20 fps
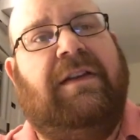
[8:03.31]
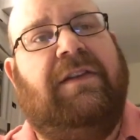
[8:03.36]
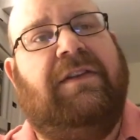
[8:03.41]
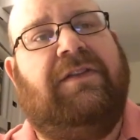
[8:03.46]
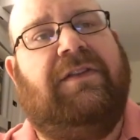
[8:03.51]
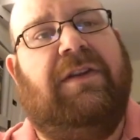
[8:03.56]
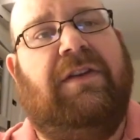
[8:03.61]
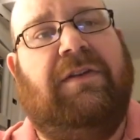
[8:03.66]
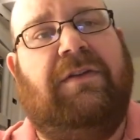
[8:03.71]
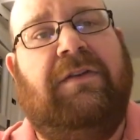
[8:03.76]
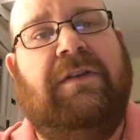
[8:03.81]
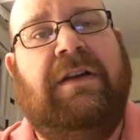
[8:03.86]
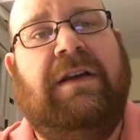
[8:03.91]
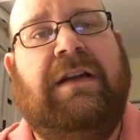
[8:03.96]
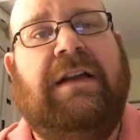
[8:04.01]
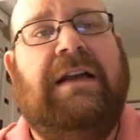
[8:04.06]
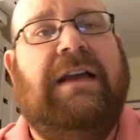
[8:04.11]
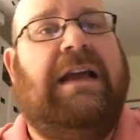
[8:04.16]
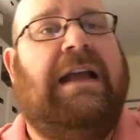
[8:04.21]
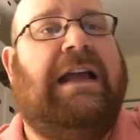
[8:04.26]
So,
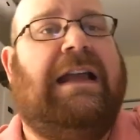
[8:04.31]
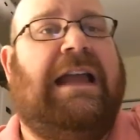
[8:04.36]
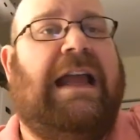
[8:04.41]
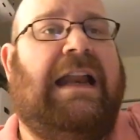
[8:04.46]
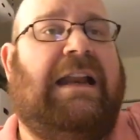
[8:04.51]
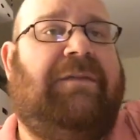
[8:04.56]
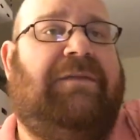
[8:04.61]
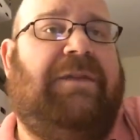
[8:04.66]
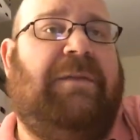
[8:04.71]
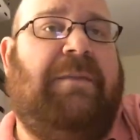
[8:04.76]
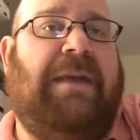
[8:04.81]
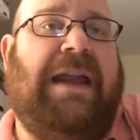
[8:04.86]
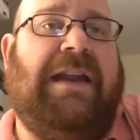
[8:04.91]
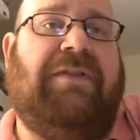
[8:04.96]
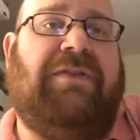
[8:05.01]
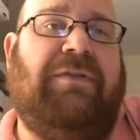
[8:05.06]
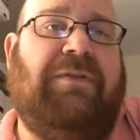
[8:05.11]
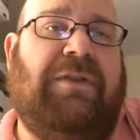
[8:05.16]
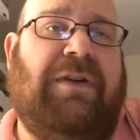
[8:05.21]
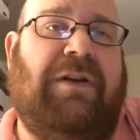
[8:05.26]
again, if you made
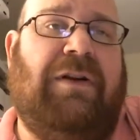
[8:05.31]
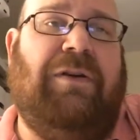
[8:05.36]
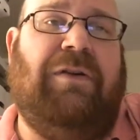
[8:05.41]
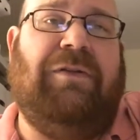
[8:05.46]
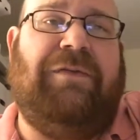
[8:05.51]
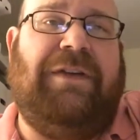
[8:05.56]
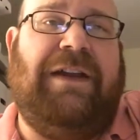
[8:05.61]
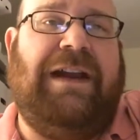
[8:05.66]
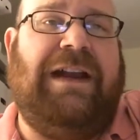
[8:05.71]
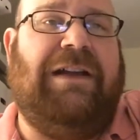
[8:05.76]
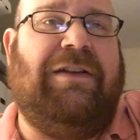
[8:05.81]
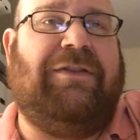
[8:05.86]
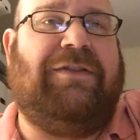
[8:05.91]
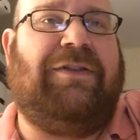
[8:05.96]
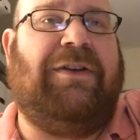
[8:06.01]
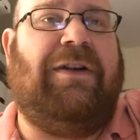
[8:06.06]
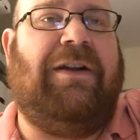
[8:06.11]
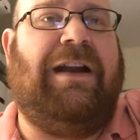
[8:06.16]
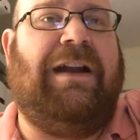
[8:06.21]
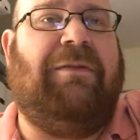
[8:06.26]
it through the whole video,
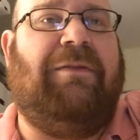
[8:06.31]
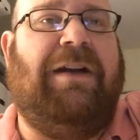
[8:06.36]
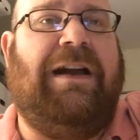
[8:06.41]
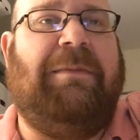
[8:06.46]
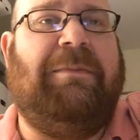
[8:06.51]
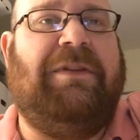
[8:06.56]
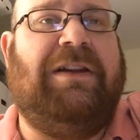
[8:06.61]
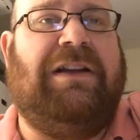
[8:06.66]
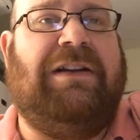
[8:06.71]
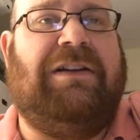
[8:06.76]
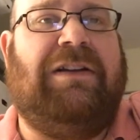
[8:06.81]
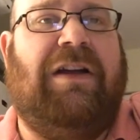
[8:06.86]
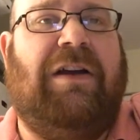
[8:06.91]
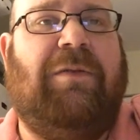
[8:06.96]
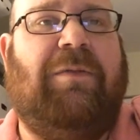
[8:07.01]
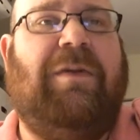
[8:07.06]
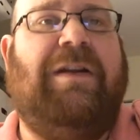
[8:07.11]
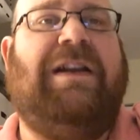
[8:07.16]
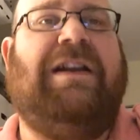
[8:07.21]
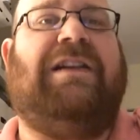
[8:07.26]
sorry I'm a little
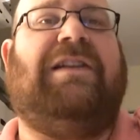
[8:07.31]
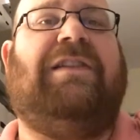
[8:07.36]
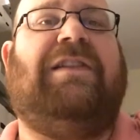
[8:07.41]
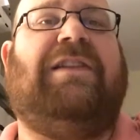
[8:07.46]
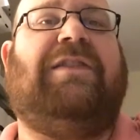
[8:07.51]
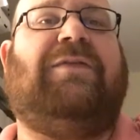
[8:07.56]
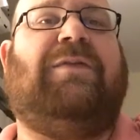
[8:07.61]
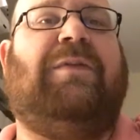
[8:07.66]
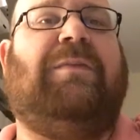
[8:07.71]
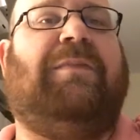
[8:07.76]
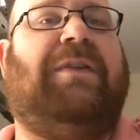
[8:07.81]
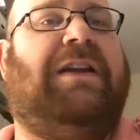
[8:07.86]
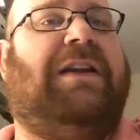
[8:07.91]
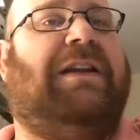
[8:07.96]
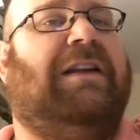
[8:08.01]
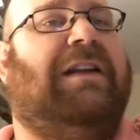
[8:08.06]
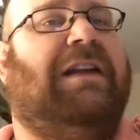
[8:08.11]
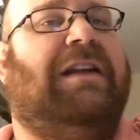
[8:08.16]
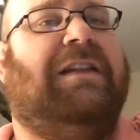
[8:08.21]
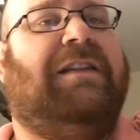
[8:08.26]
long-winded on this one,
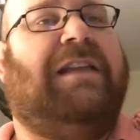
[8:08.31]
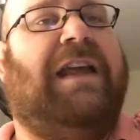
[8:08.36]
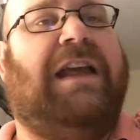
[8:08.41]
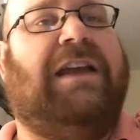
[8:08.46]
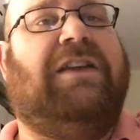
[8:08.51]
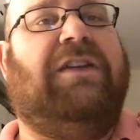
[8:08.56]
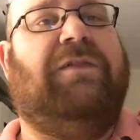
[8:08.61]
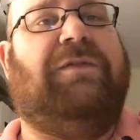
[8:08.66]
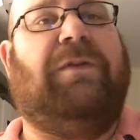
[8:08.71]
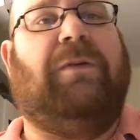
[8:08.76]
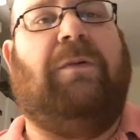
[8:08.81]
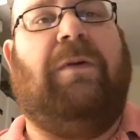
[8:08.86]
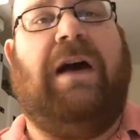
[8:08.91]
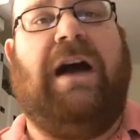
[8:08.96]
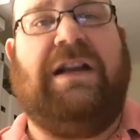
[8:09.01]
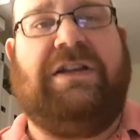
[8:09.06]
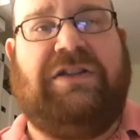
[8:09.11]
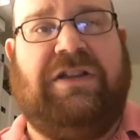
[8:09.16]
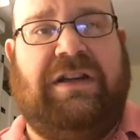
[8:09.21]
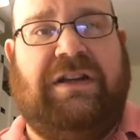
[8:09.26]
but thank you for
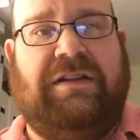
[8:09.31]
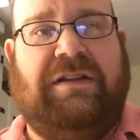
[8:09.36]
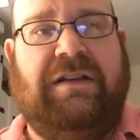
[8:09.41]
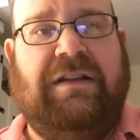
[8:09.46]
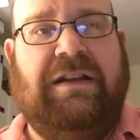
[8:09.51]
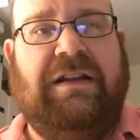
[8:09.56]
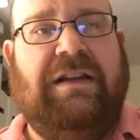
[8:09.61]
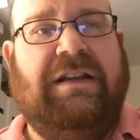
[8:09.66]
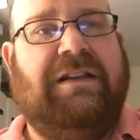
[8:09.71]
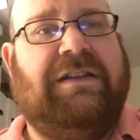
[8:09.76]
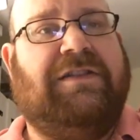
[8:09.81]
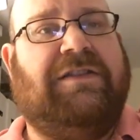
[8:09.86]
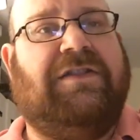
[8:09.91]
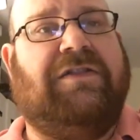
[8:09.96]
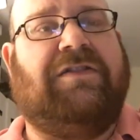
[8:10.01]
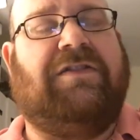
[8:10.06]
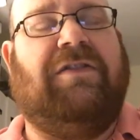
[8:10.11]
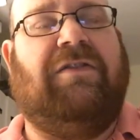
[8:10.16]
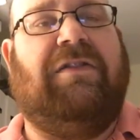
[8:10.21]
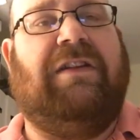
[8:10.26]
watching. This
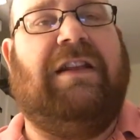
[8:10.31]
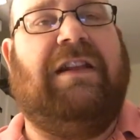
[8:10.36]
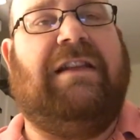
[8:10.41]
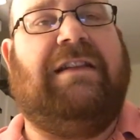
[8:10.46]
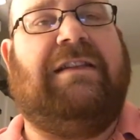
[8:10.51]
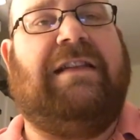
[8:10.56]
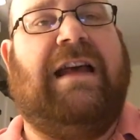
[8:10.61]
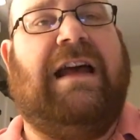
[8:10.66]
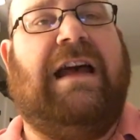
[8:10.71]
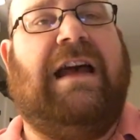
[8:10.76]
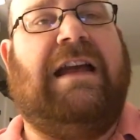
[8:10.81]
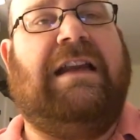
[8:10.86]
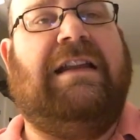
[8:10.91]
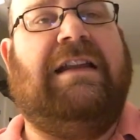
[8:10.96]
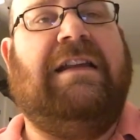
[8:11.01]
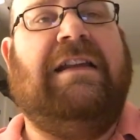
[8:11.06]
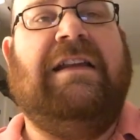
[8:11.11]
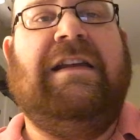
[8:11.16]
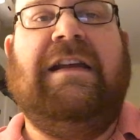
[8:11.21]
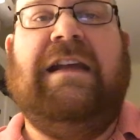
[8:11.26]
is Gorilla
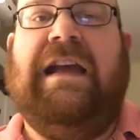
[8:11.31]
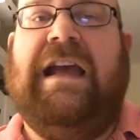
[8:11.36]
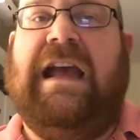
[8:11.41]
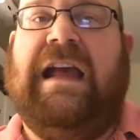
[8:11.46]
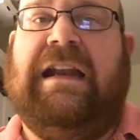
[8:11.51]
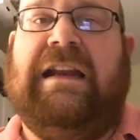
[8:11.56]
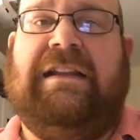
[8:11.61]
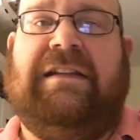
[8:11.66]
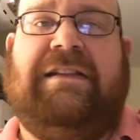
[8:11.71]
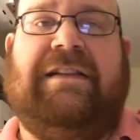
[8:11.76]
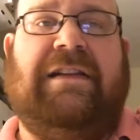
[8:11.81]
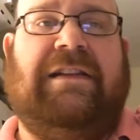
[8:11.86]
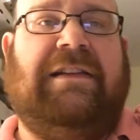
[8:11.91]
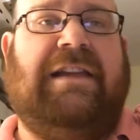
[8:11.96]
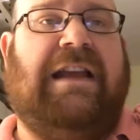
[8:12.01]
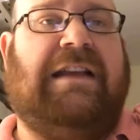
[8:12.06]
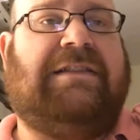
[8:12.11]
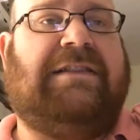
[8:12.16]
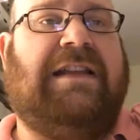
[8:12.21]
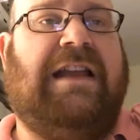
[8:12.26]
Todd, and until
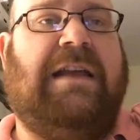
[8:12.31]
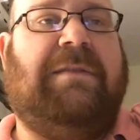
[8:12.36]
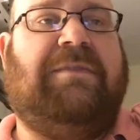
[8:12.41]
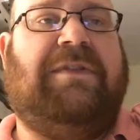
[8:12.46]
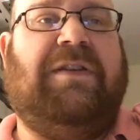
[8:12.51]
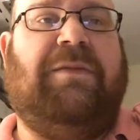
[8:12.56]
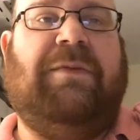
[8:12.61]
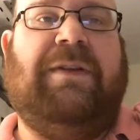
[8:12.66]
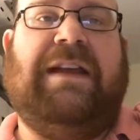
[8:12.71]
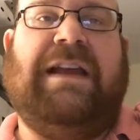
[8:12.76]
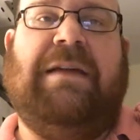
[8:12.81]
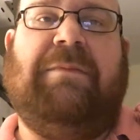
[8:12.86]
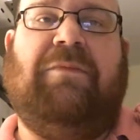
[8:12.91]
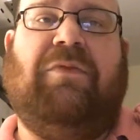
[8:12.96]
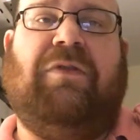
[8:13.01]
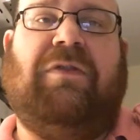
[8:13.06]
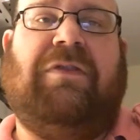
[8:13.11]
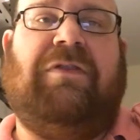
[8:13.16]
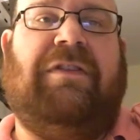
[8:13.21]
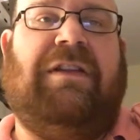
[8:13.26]
next time, till we get
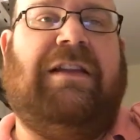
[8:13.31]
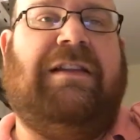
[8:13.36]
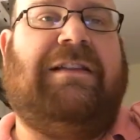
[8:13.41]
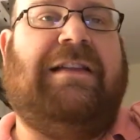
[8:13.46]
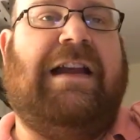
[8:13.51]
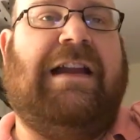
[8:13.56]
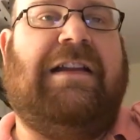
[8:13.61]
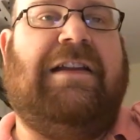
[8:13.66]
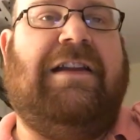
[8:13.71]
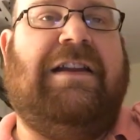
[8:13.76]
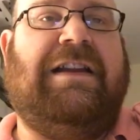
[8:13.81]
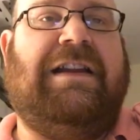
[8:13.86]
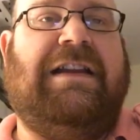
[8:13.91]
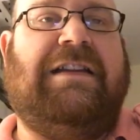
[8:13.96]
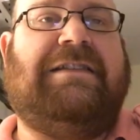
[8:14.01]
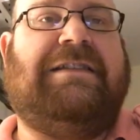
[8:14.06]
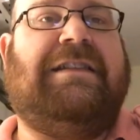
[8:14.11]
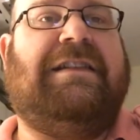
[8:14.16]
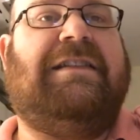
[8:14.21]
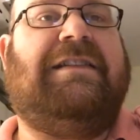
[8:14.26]
more Gorilla Todd
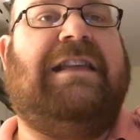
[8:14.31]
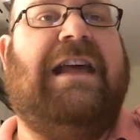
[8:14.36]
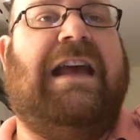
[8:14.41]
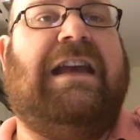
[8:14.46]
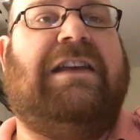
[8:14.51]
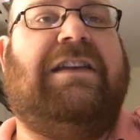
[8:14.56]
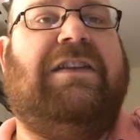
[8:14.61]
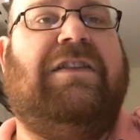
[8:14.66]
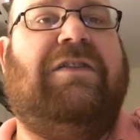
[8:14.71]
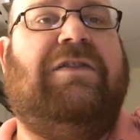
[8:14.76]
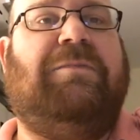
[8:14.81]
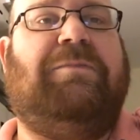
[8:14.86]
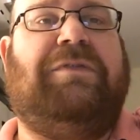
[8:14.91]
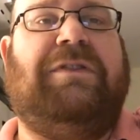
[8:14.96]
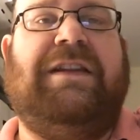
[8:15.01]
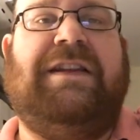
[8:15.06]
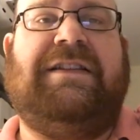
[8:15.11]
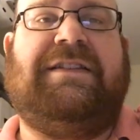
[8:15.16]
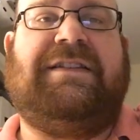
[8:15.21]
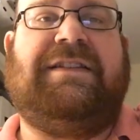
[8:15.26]
goodness, thank you.
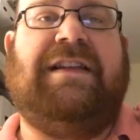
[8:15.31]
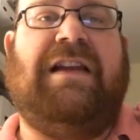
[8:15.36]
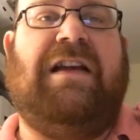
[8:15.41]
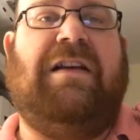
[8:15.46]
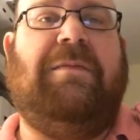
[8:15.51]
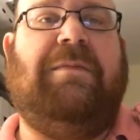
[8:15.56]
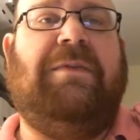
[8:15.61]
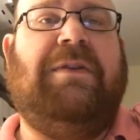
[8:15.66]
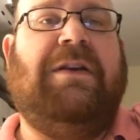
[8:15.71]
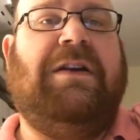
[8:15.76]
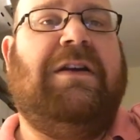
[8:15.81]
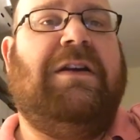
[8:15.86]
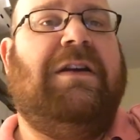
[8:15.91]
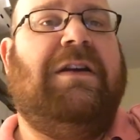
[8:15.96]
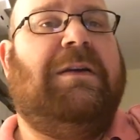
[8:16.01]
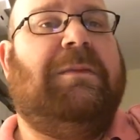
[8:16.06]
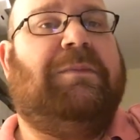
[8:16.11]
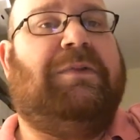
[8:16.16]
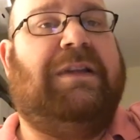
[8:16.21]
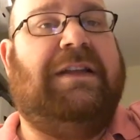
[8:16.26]
Please sub.
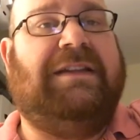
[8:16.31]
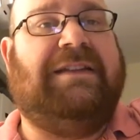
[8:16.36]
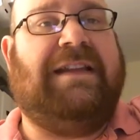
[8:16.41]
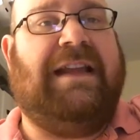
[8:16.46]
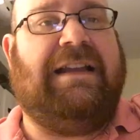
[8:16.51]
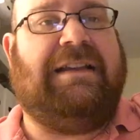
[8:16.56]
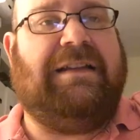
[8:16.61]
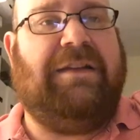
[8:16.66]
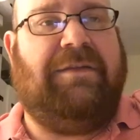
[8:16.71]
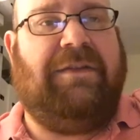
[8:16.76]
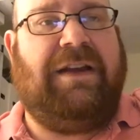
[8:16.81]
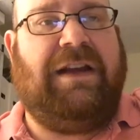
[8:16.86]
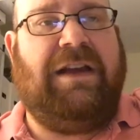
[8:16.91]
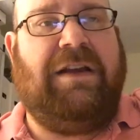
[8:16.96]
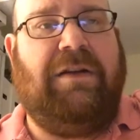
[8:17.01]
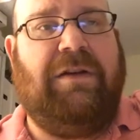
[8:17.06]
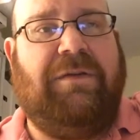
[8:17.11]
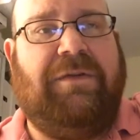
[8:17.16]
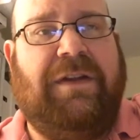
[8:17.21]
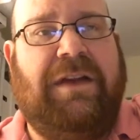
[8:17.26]
Please like the
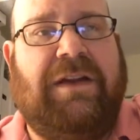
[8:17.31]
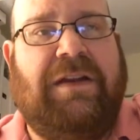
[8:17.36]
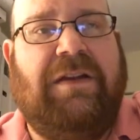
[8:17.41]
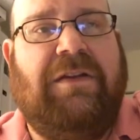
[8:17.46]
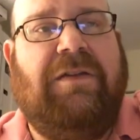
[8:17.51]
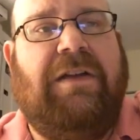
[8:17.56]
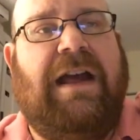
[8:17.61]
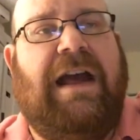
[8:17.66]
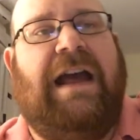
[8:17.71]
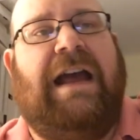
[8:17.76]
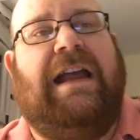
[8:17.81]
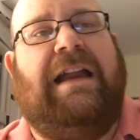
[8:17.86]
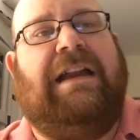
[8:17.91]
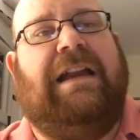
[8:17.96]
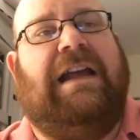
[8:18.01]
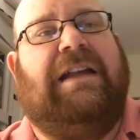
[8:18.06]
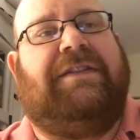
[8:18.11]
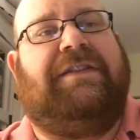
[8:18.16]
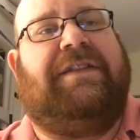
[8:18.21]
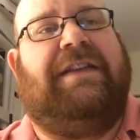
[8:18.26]
video if you do,
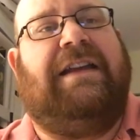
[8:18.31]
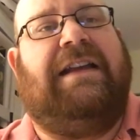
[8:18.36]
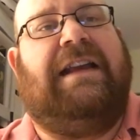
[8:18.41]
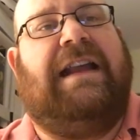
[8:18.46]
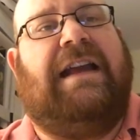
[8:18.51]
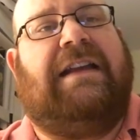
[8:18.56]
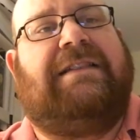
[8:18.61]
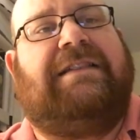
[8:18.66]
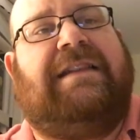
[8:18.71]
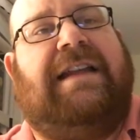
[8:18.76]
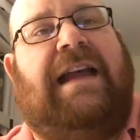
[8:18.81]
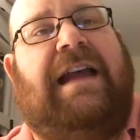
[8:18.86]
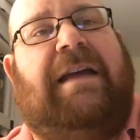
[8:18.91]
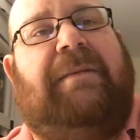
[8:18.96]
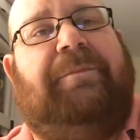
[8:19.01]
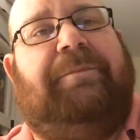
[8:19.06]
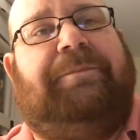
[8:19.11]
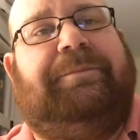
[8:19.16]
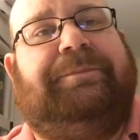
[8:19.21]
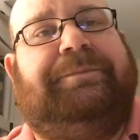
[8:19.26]
and I'll see you next
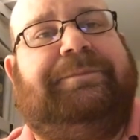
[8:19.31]
time.